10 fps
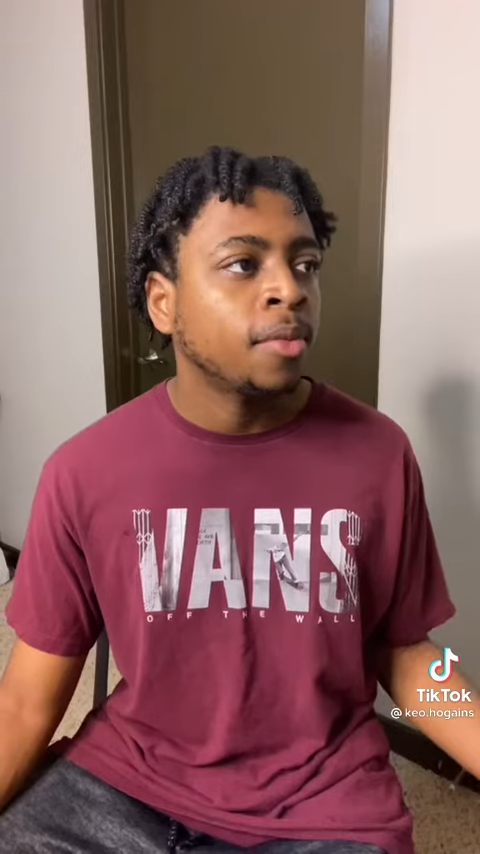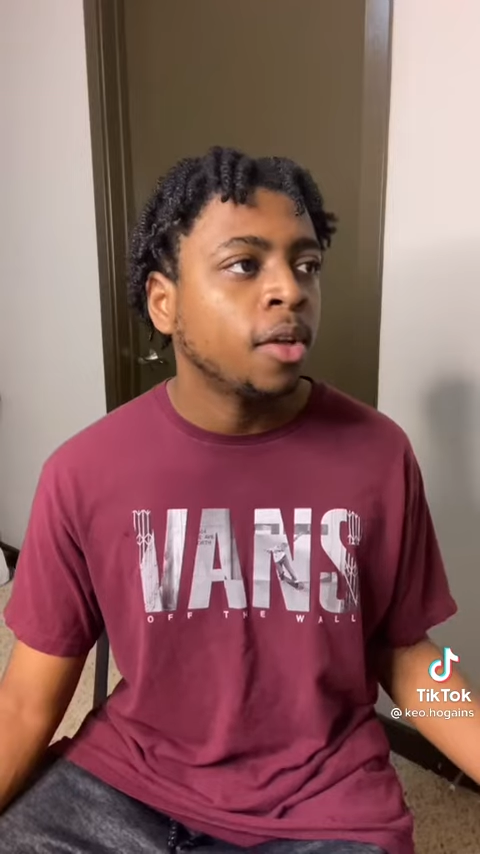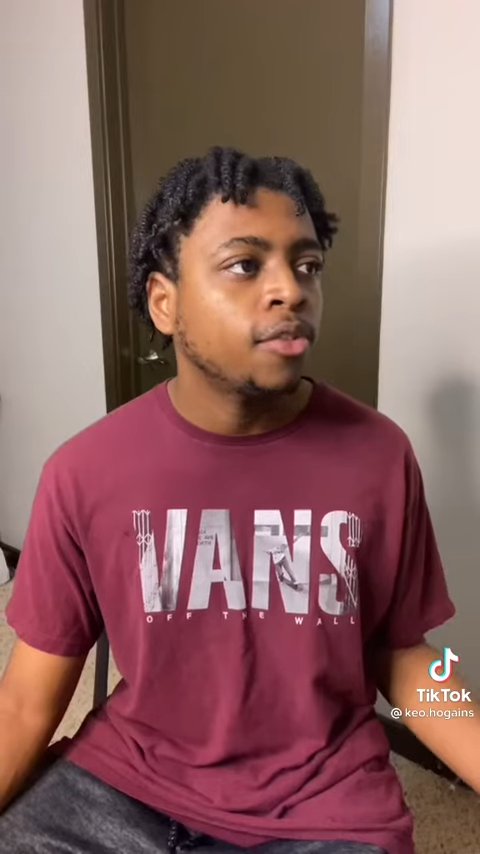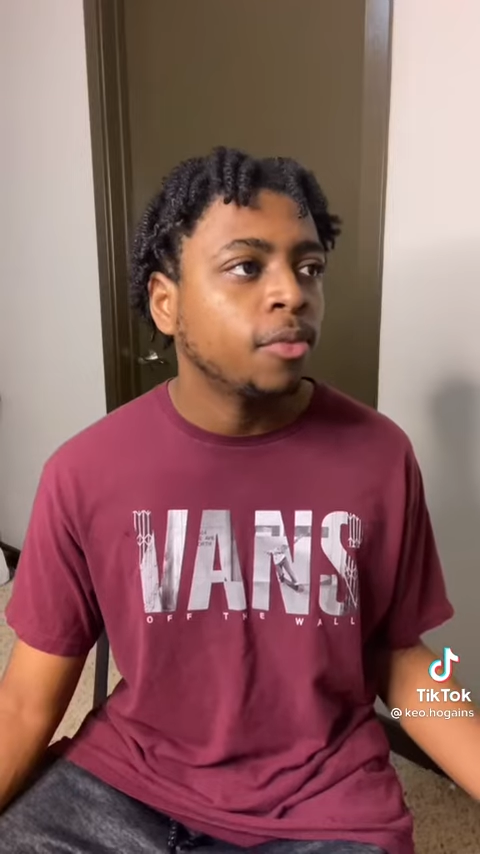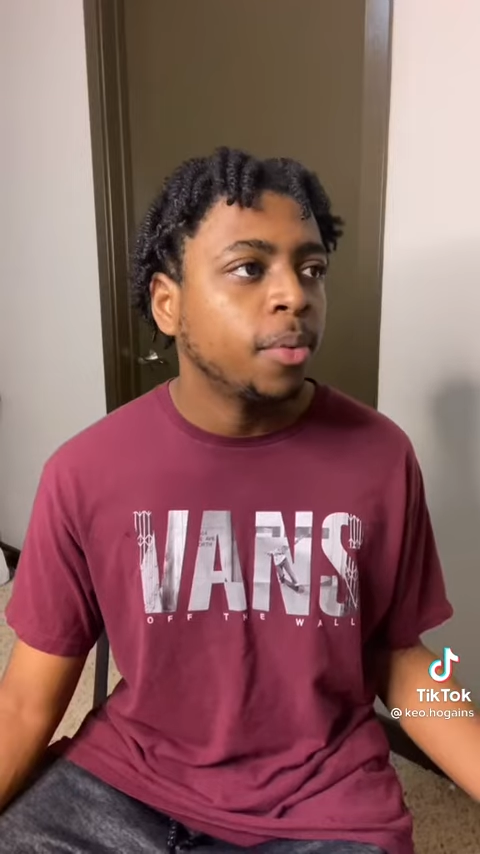
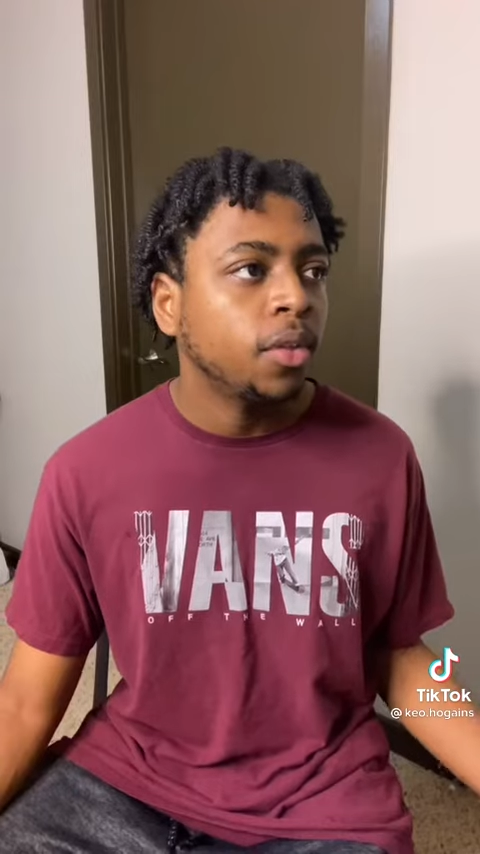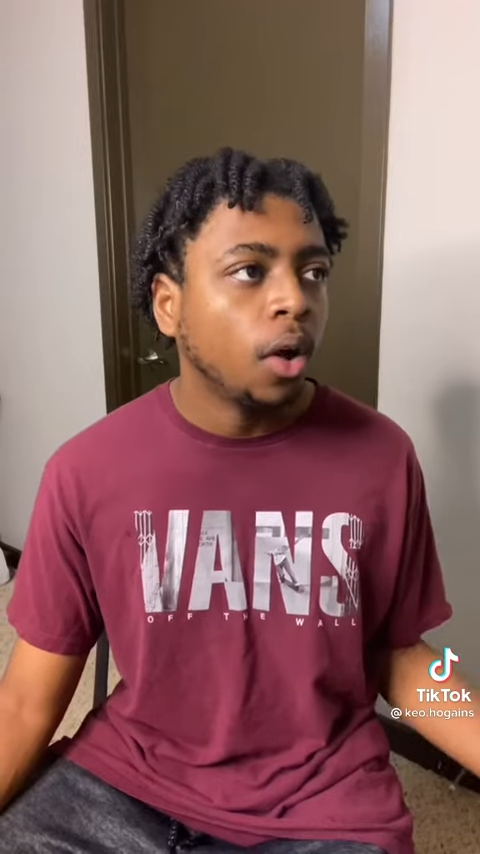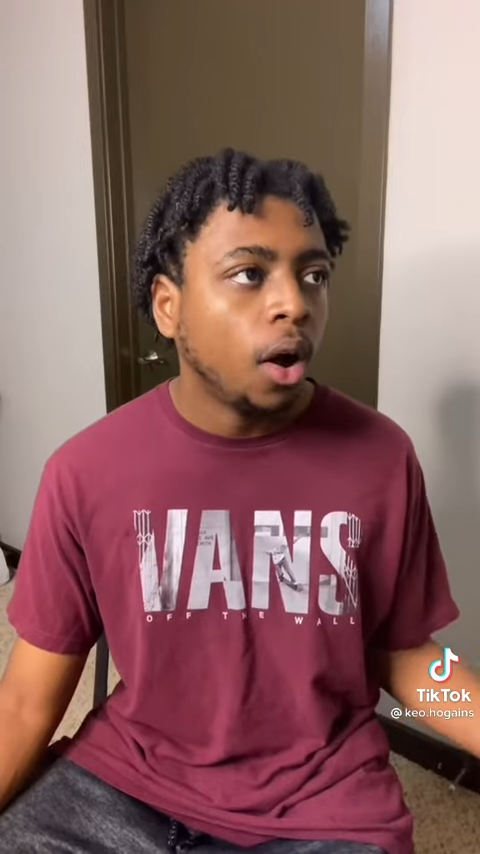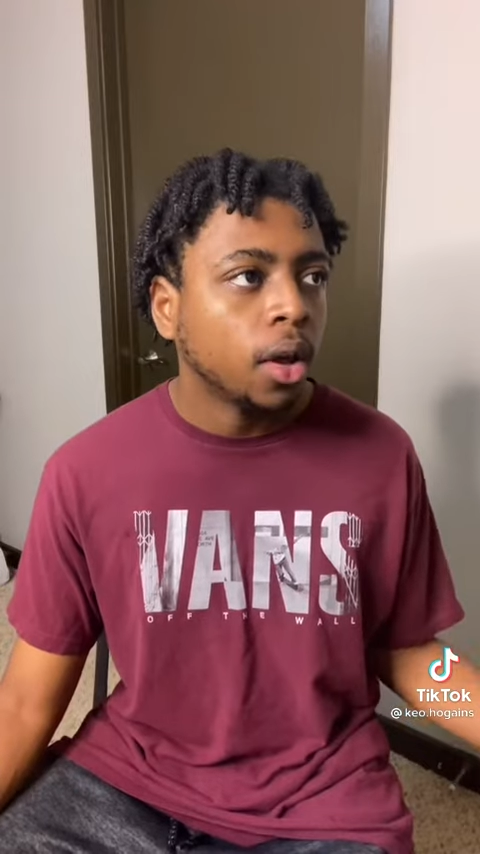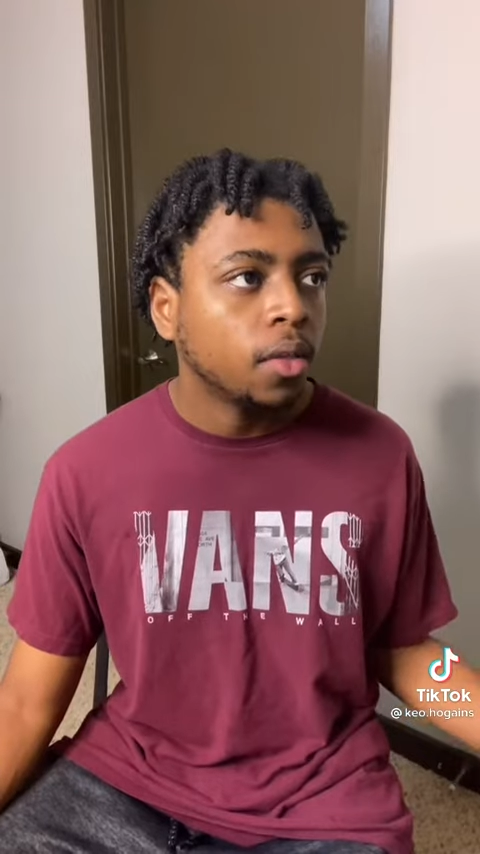I'll just be
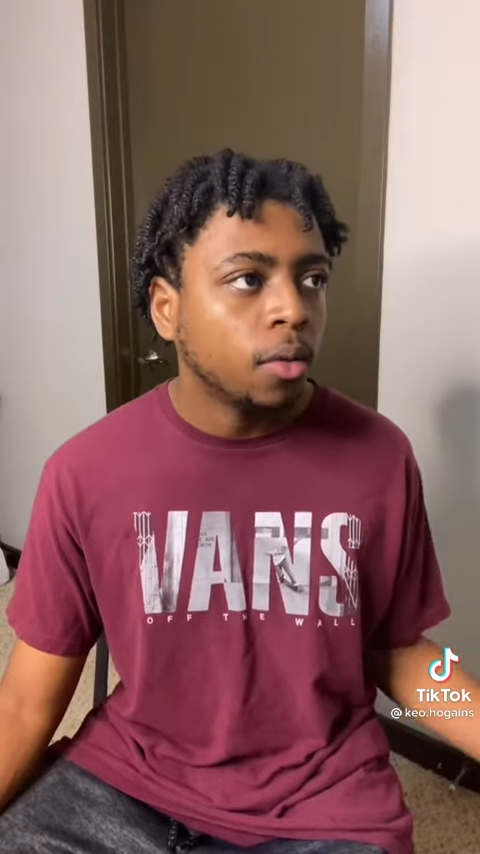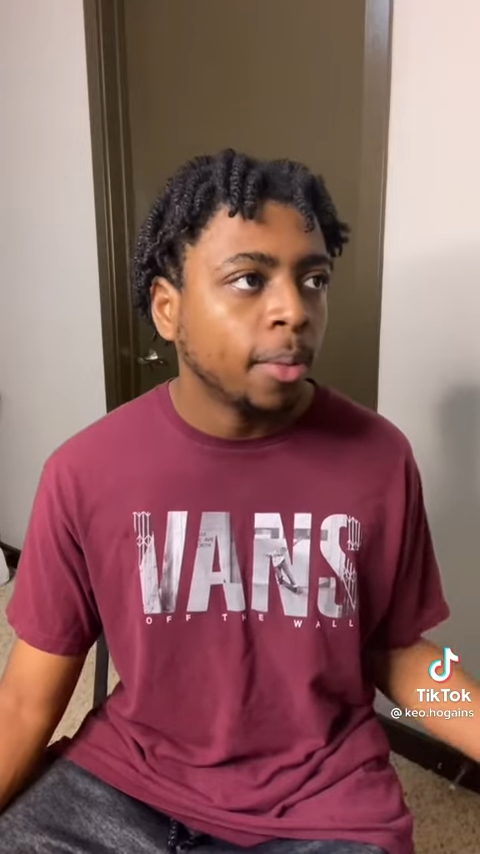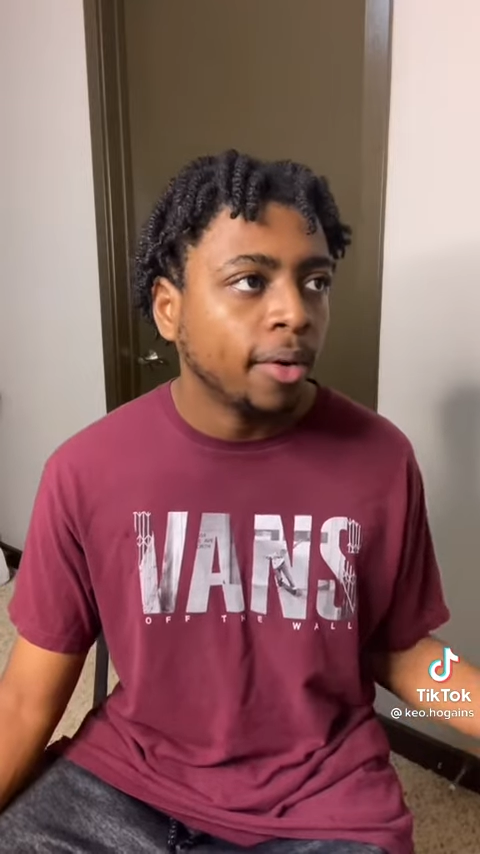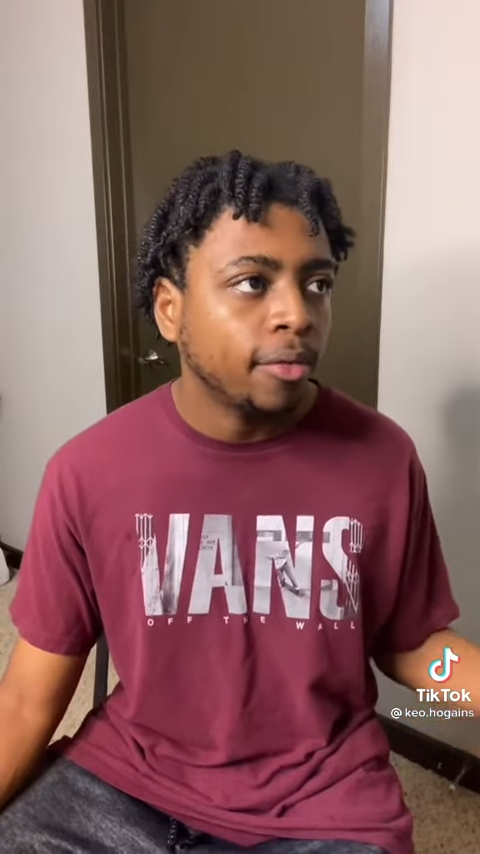talking to my